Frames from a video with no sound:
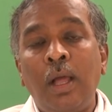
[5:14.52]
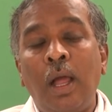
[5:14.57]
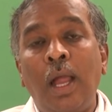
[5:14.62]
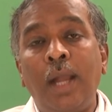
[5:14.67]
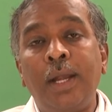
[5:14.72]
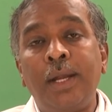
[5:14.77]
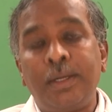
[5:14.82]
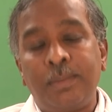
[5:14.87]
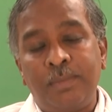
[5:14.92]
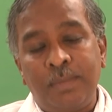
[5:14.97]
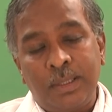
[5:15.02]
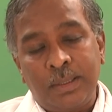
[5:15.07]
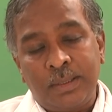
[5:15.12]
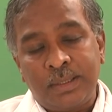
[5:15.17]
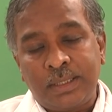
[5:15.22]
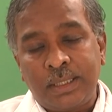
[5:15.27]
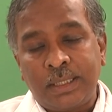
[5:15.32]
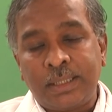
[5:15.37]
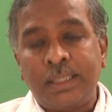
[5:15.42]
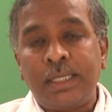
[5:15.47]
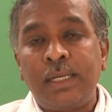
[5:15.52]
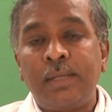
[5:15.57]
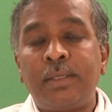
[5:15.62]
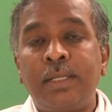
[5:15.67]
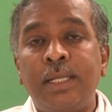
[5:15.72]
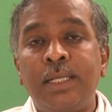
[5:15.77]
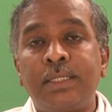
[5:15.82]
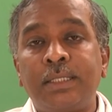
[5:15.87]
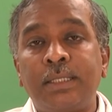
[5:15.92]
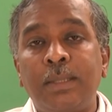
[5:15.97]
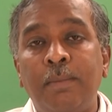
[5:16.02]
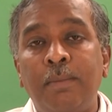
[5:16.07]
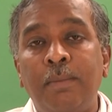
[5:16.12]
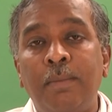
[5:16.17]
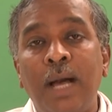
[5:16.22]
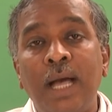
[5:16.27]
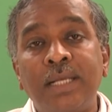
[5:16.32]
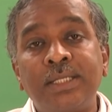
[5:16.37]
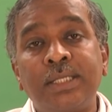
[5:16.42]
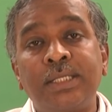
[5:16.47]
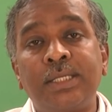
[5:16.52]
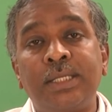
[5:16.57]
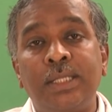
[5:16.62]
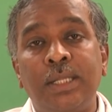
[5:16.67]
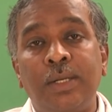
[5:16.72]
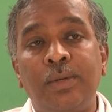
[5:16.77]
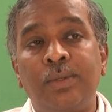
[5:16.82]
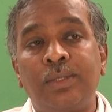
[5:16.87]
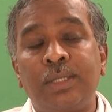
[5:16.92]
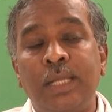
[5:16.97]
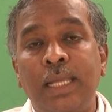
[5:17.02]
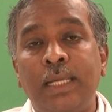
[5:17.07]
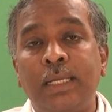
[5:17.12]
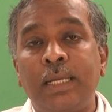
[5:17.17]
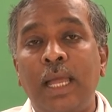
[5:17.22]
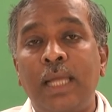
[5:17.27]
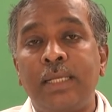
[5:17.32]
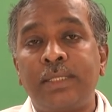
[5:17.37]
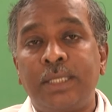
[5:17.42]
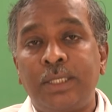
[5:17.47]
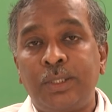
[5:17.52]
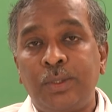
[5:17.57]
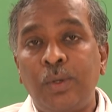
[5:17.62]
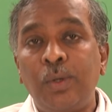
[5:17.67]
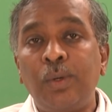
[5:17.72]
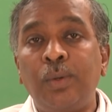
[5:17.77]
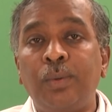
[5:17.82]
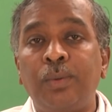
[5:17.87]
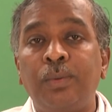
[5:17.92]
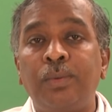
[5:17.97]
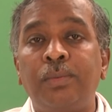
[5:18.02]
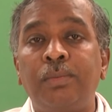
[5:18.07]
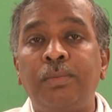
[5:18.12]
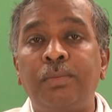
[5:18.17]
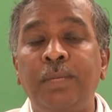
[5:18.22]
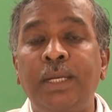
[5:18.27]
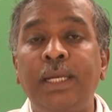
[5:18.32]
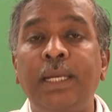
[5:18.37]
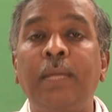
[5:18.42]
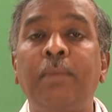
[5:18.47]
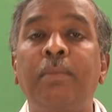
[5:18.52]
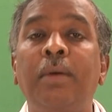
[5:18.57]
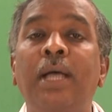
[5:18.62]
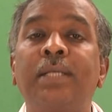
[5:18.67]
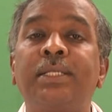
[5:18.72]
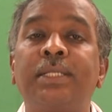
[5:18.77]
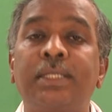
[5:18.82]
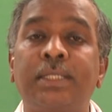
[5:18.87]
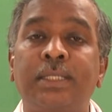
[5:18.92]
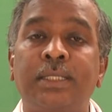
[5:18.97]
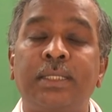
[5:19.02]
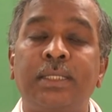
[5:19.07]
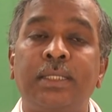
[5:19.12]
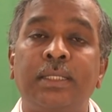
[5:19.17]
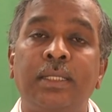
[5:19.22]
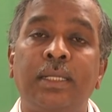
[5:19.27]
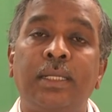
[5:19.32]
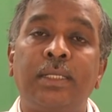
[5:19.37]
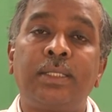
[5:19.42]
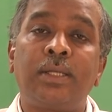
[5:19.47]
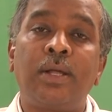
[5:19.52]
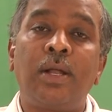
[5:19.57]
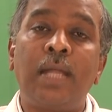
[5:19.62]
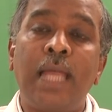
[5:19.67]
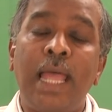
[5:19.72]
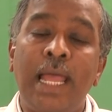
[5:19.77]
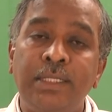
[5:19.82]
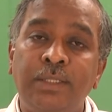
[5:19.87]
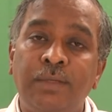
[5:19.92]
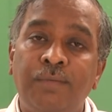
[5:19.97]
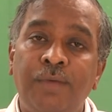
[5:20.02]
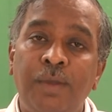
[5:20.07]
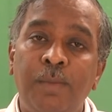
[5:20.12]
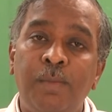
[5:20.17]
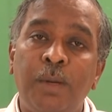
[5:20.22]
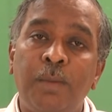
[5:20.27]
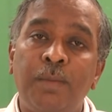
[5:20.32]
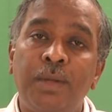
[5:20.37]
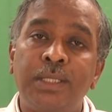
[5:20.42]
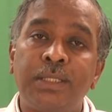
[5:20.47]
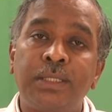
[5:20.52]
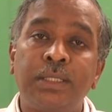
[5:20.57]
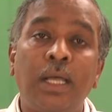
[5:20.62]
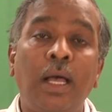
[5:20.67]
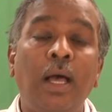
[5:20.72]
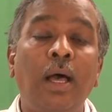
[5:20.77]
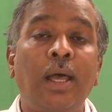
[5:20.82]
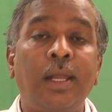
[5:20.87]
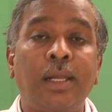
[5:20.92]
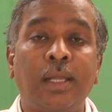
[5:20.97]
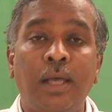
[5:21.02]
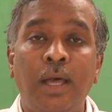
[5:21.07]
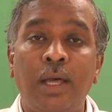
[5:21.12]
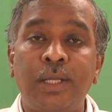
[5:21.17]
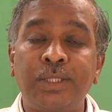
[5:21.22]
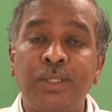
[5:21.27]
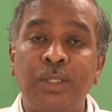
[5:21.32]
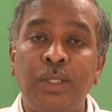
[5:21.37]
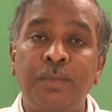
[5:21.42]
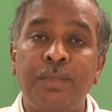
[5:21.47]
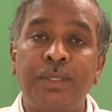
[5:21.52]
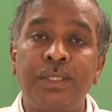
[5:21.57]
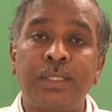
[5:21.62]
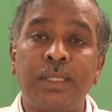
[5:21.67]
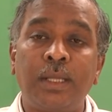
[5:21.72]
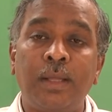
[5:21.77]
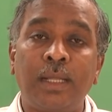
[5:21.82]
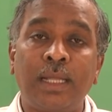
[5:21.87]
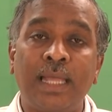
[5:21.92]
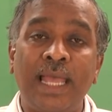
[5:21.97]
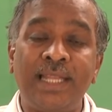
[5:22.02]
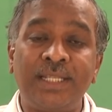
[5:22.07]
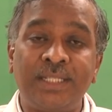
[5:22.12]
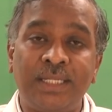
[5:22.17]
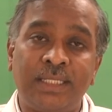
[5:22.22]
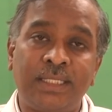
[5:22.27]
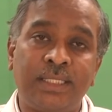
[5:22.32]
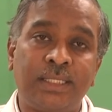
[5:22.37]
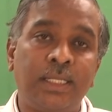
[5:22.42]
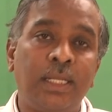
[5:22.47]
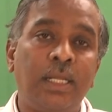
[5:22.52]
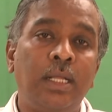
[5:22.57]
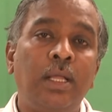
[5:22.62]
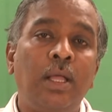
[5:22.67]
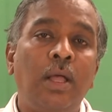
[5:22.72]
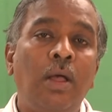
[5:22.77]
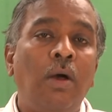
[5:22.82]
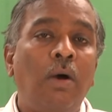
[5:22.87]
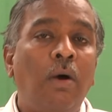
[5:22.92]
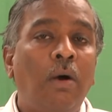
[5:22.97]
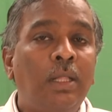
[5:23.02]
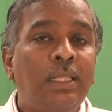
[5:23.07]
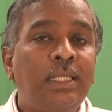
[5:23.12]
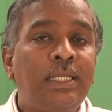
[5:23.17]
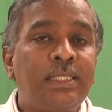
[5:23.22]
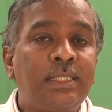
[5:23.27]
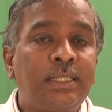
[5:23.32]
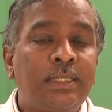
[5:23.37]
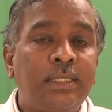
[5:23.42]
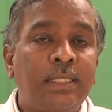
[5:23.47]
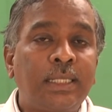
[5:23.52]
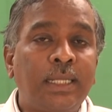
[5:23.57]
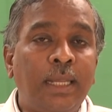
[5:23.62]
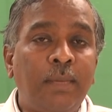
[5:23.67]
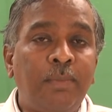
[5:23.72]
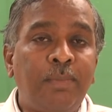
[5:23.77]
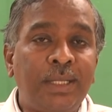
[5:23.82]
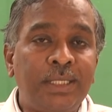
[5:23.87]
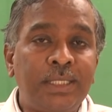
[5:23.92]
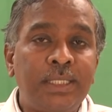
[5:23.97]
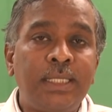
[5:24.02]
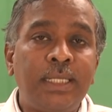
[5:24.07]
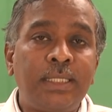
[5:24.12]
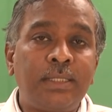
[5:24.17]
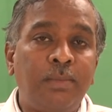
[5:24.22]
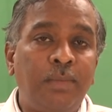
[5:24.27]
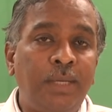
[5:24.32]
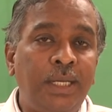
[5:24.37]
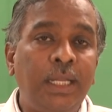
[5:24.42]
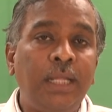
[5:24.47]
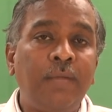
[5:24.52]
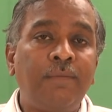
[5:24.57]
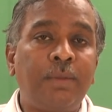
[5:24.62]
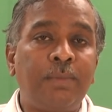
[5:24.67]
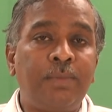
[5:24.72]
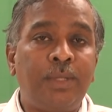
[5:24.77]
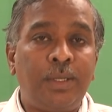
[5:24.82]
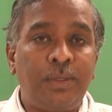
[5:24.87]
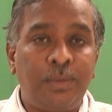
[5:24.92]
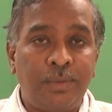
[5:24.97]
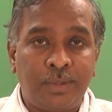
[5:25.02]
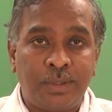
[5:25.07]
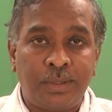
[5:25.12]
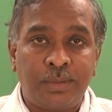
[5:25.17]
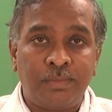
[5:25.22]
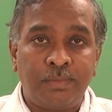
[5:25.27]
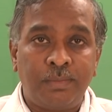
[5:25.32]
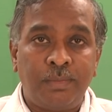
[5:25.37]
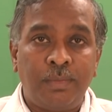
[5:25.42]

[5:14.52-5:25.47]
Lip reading: And structural, there is some masses in the nose, like as I told you, bleeding masses, that's called angiofibromas or carcinomas or cancers. All these can present as bleeding from the nose.